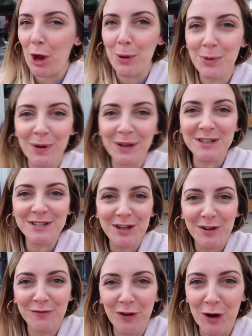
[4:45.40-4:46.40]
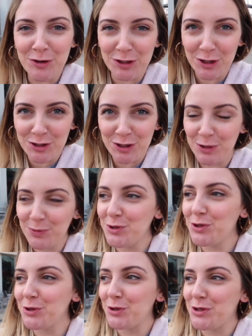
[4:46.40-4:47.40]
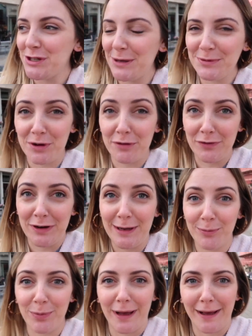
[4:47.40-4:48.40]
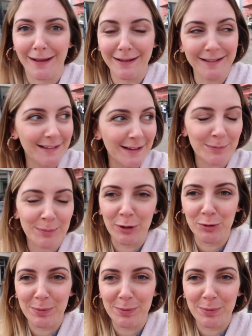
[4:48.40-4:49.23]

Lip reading: We went and did our photo shoot with Georgie, which went really well, model